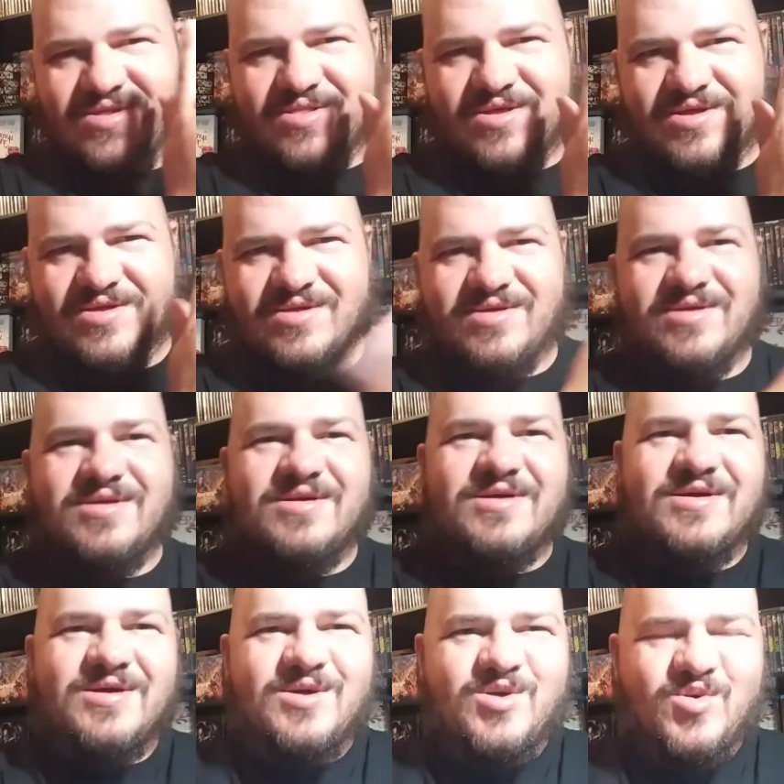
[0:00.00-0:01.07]
of like,
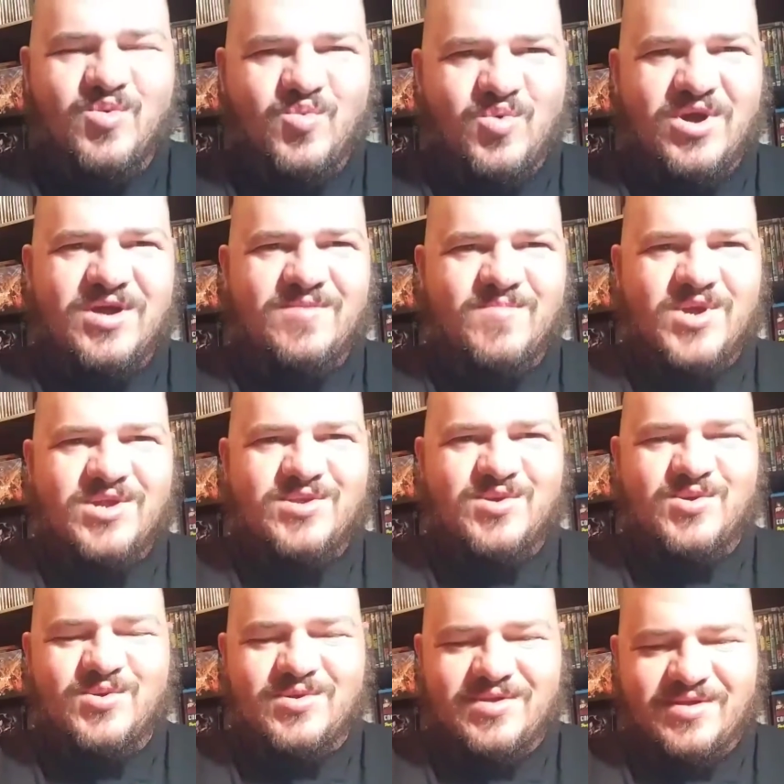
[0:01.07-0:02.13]
why am I
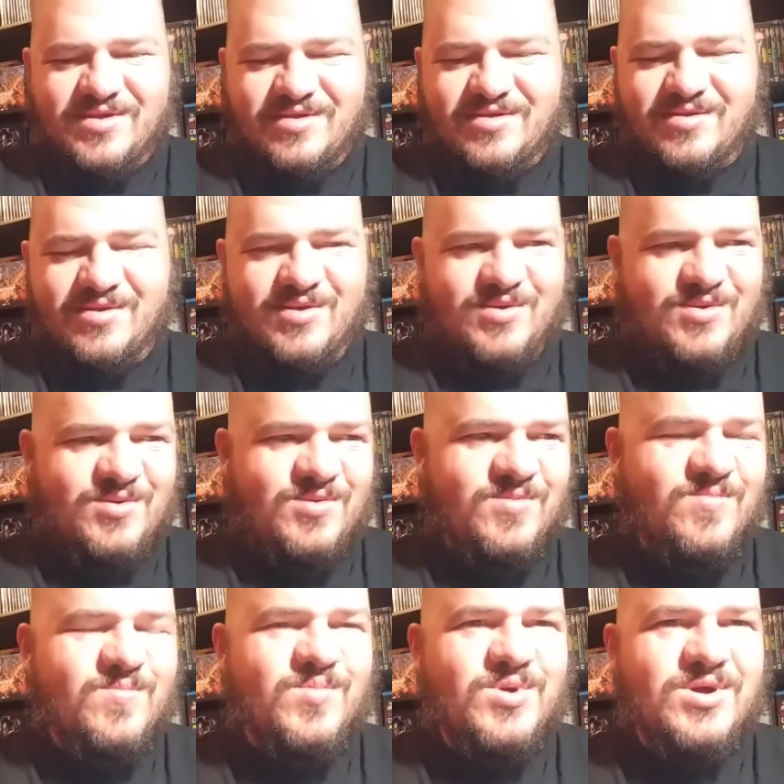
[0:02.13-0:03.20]
doing it, you know?
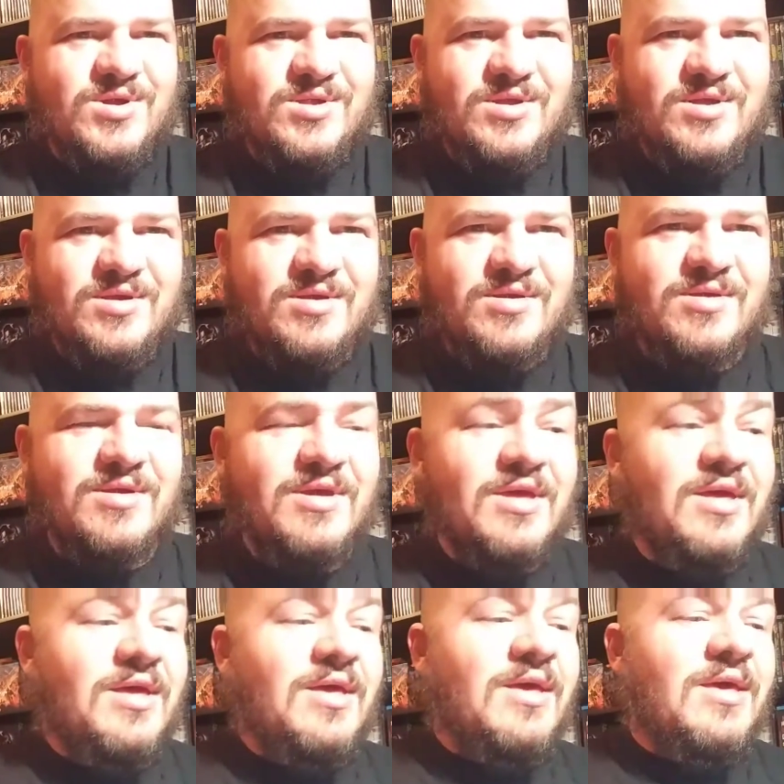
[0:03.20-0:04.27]
But
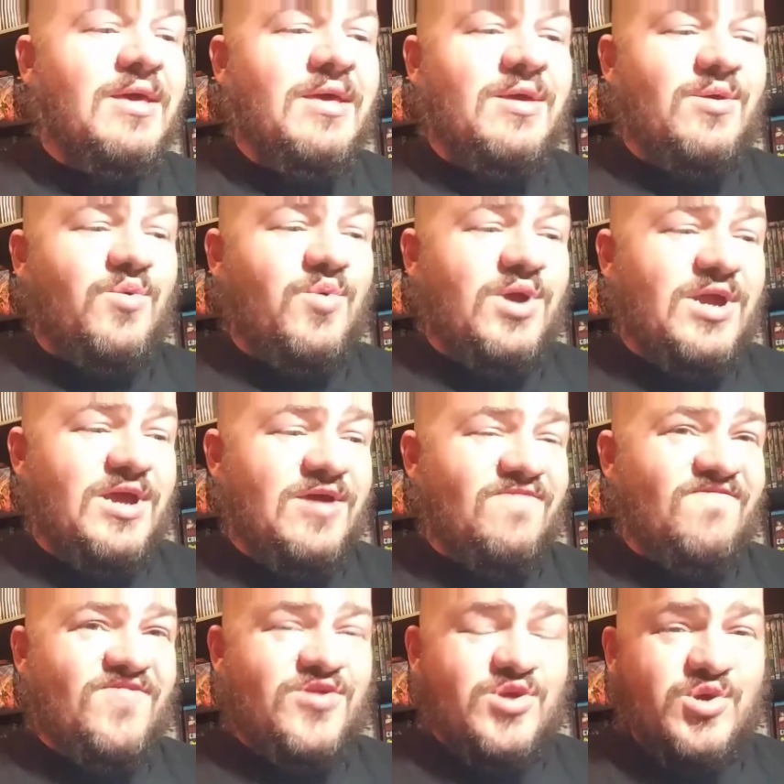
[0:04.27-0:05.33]
we
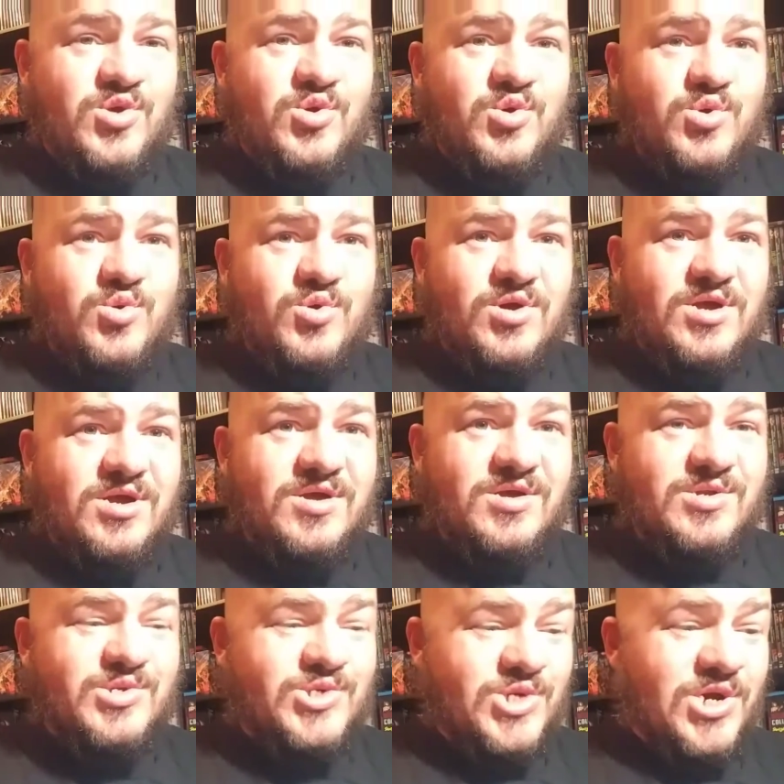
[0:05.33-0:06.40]
have 2
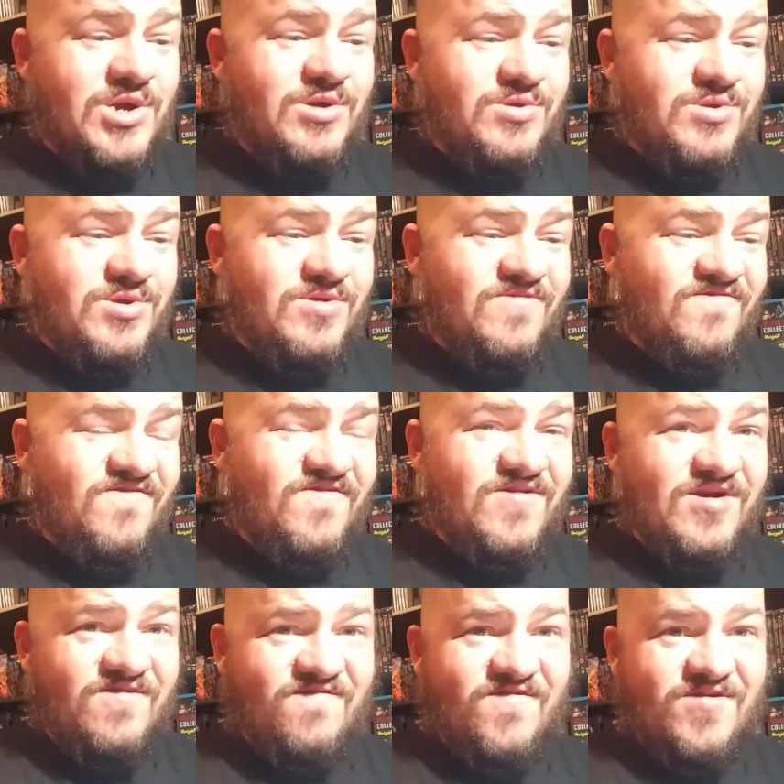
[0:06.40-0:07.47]
childhood
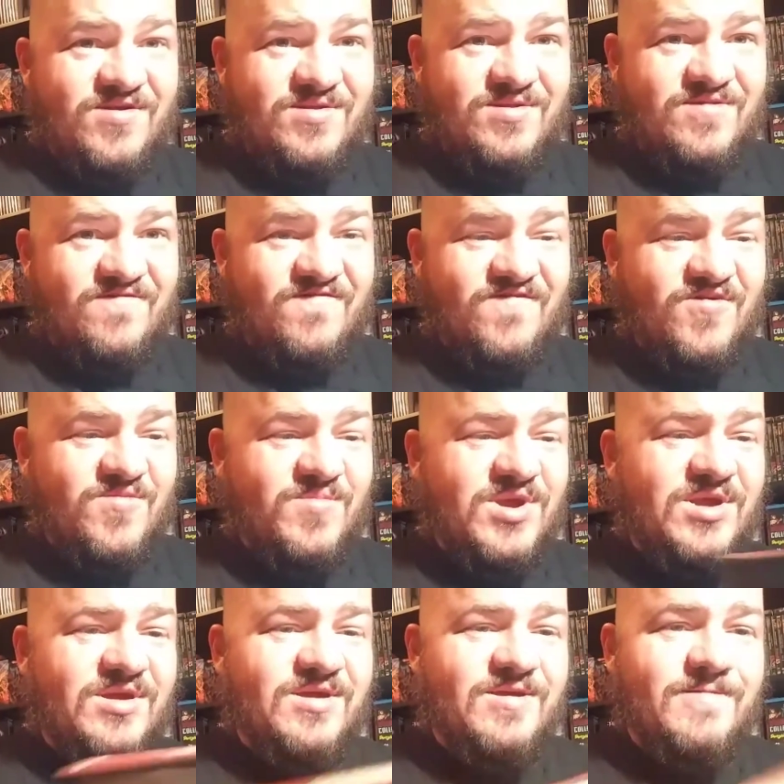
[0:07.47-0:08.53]
favorites for
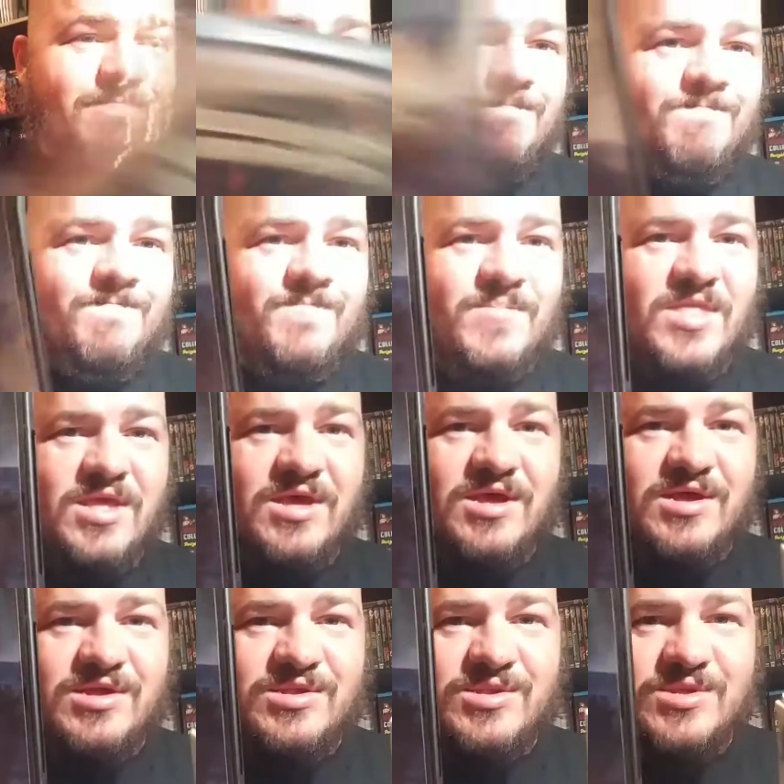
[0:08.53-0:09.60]
me:
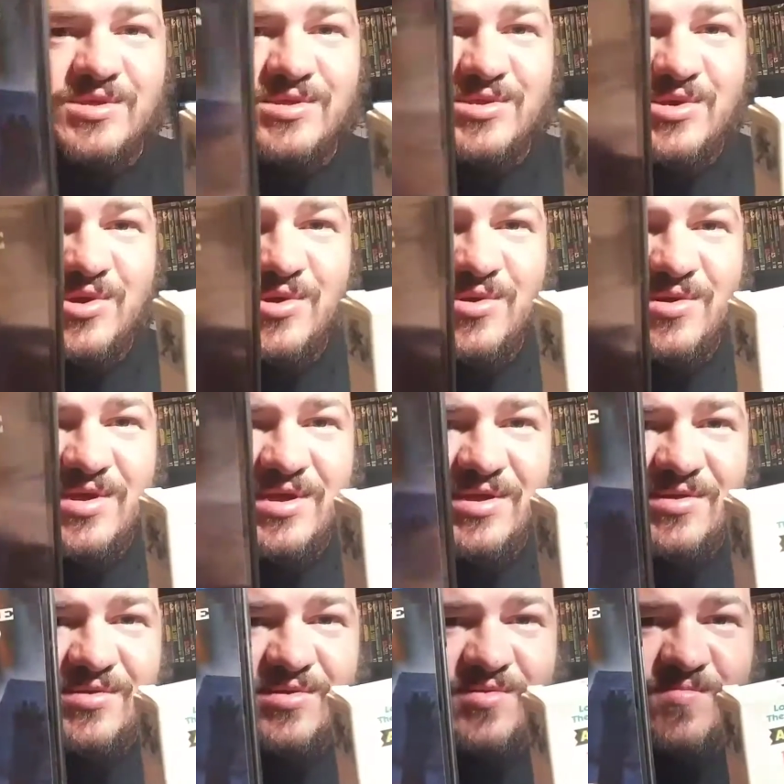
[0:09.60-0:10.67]
the Dollhouse